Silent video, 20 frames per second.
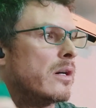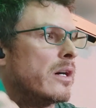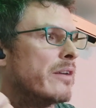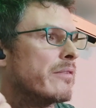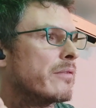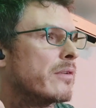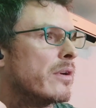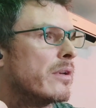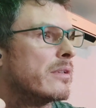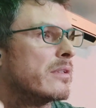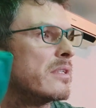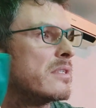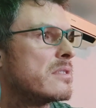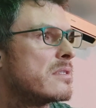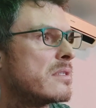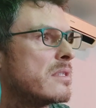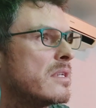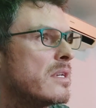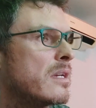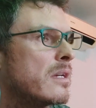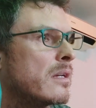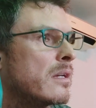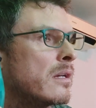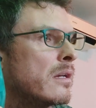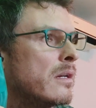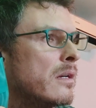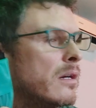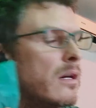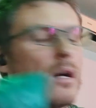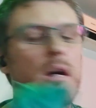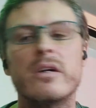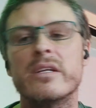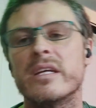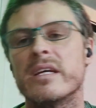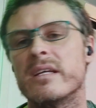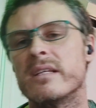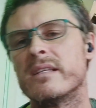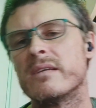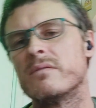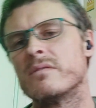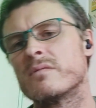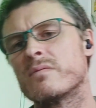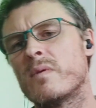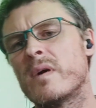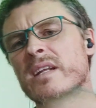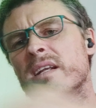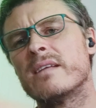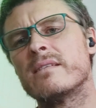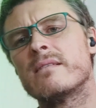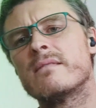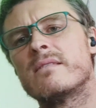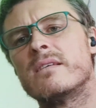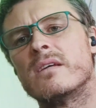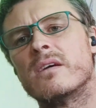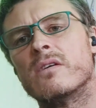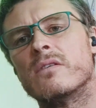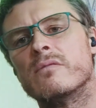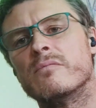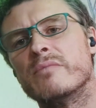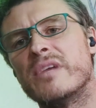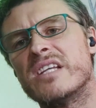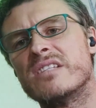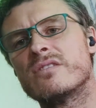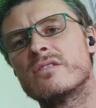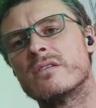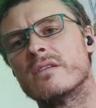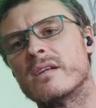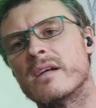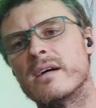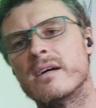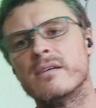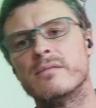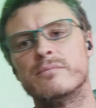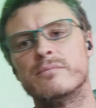I've got this thing. Oh yeah, there was one other thing I'll mention.